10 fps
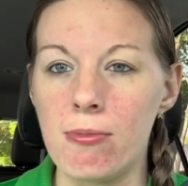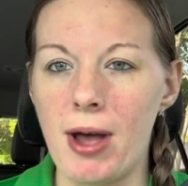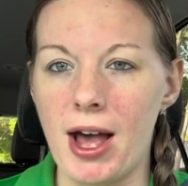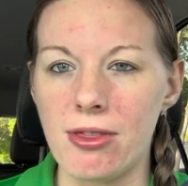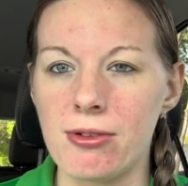
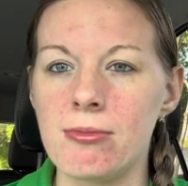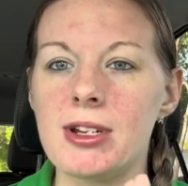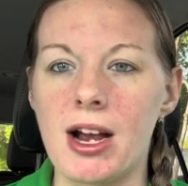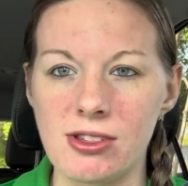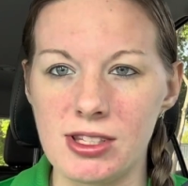bathroom
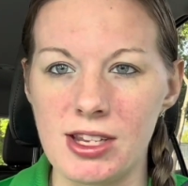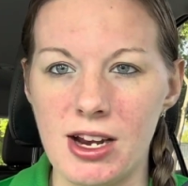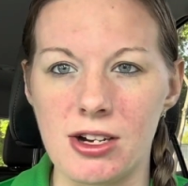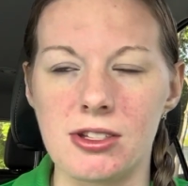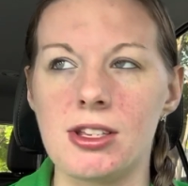
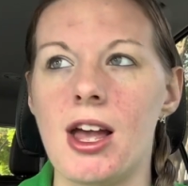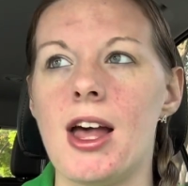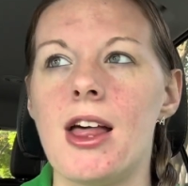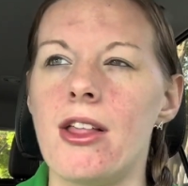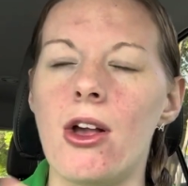downstairs.
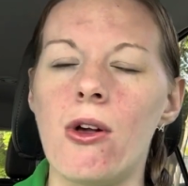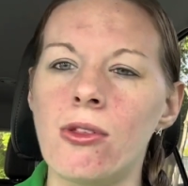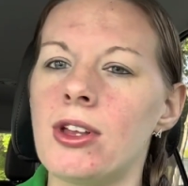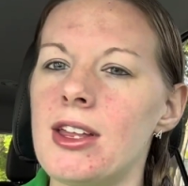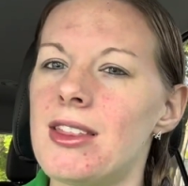The
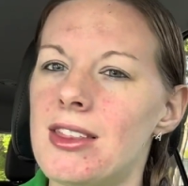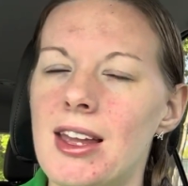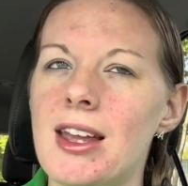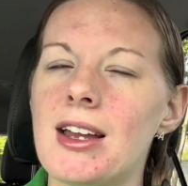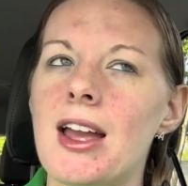only
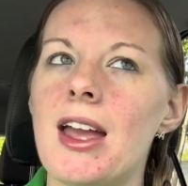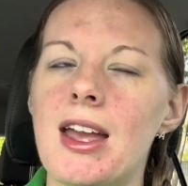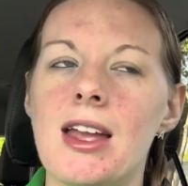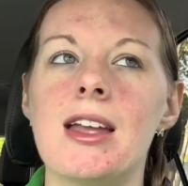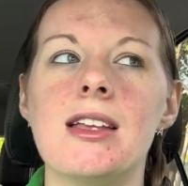thing
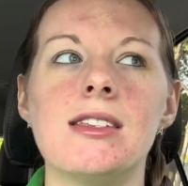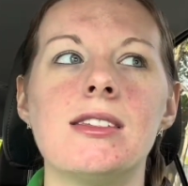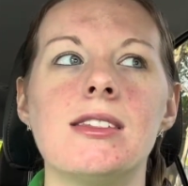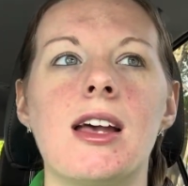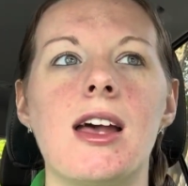
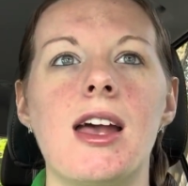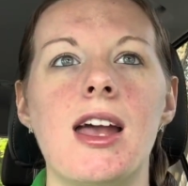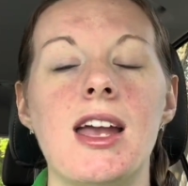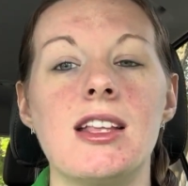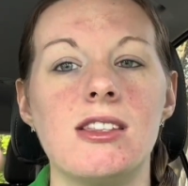is
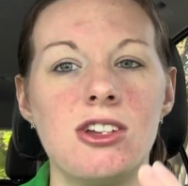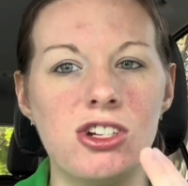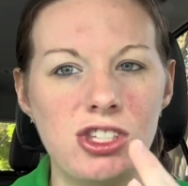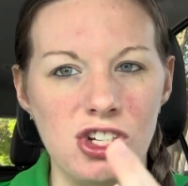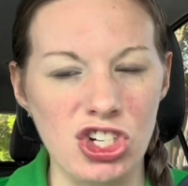
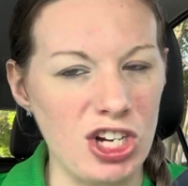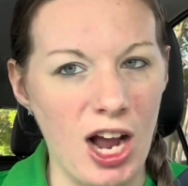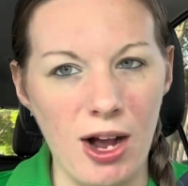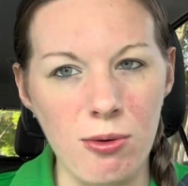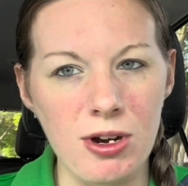there's a
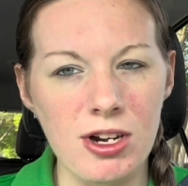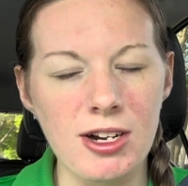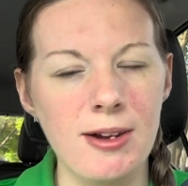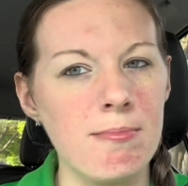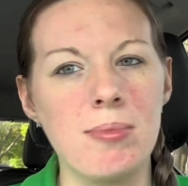shower,
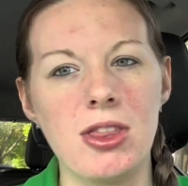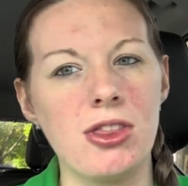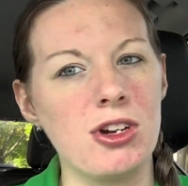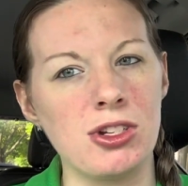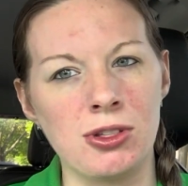but
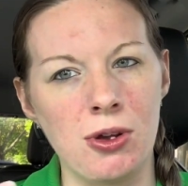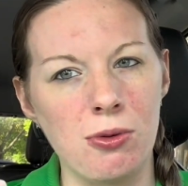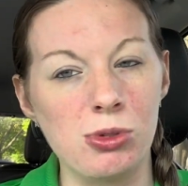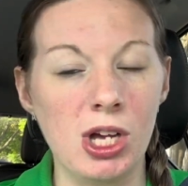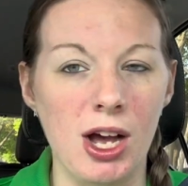there's no
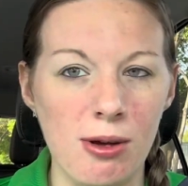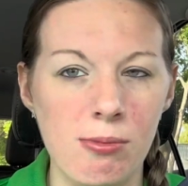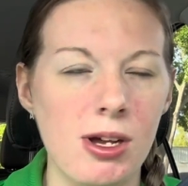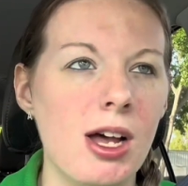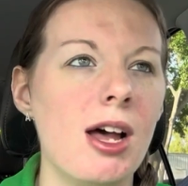tub.
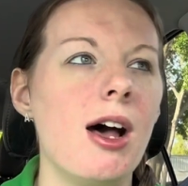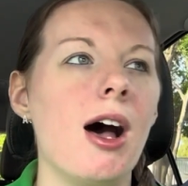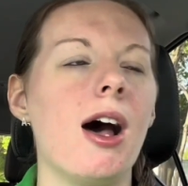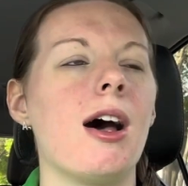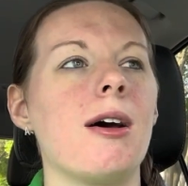
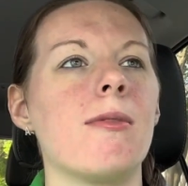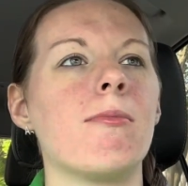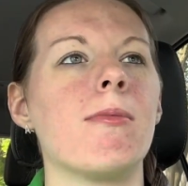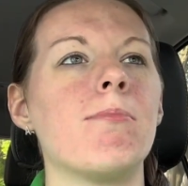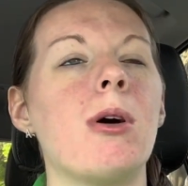
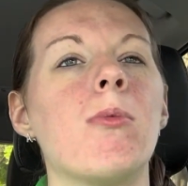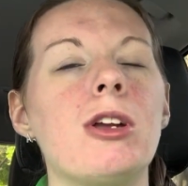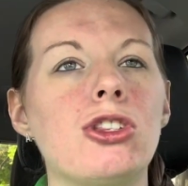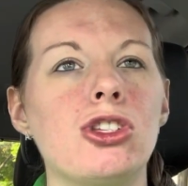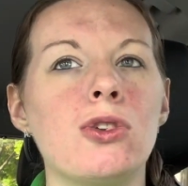But
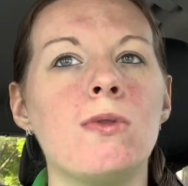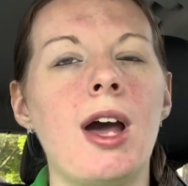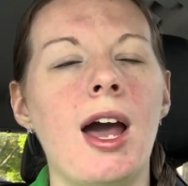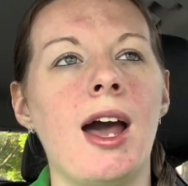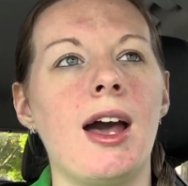we
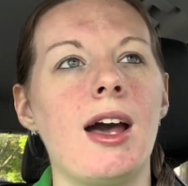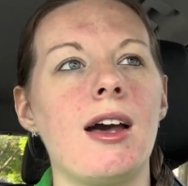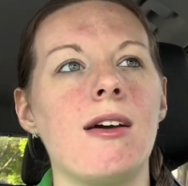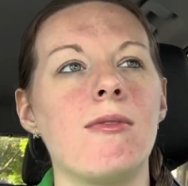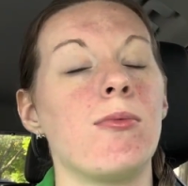
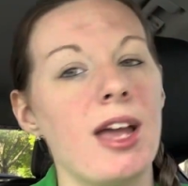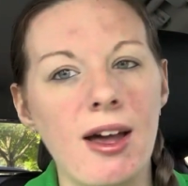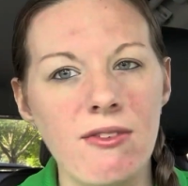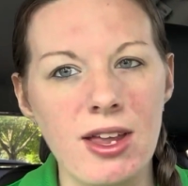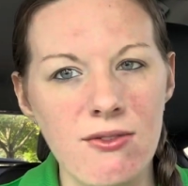haven't
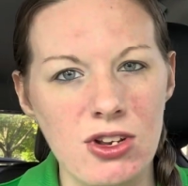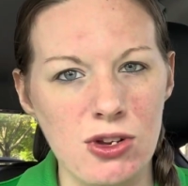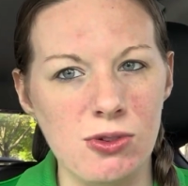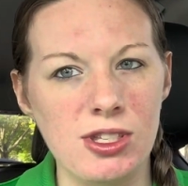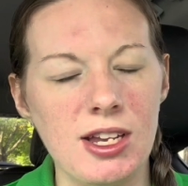even
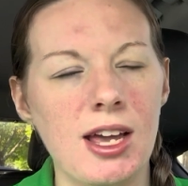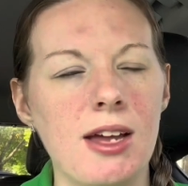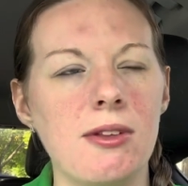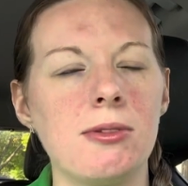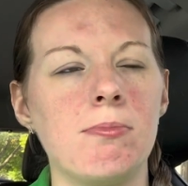used it
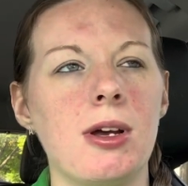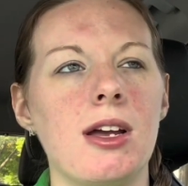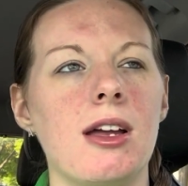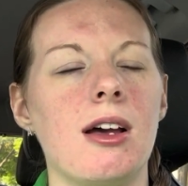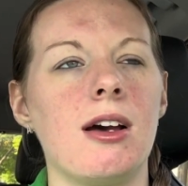yet,
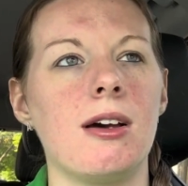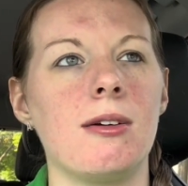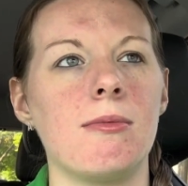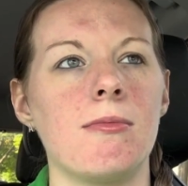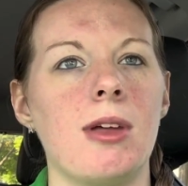but
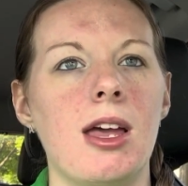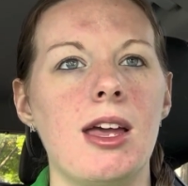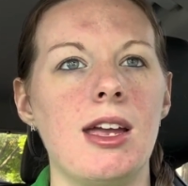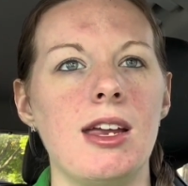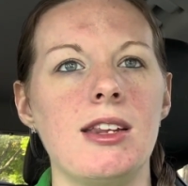
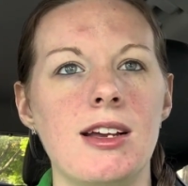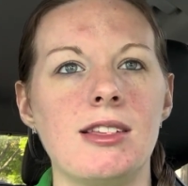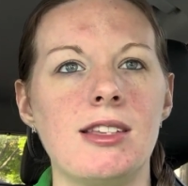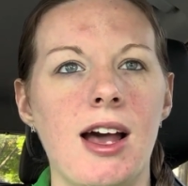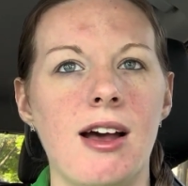he
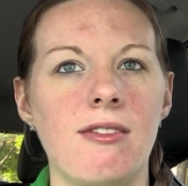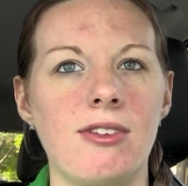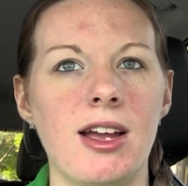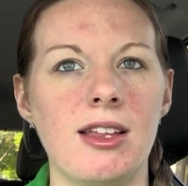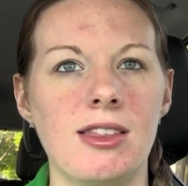does have
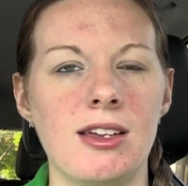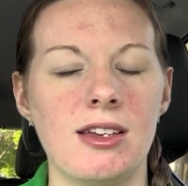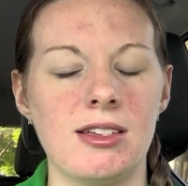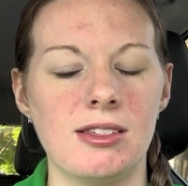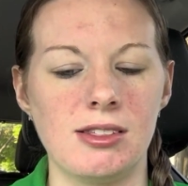like
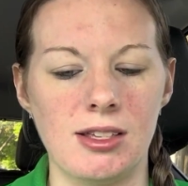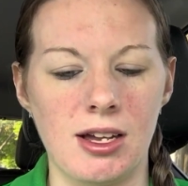this